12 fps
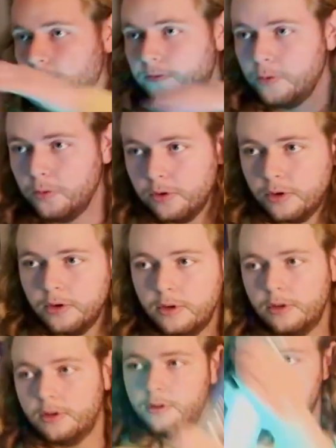4,
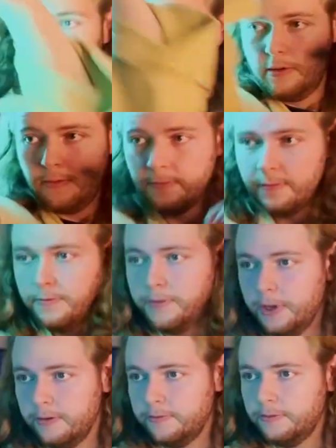
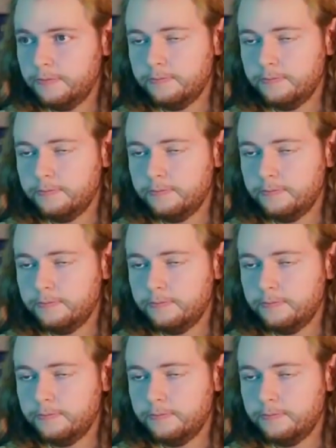5.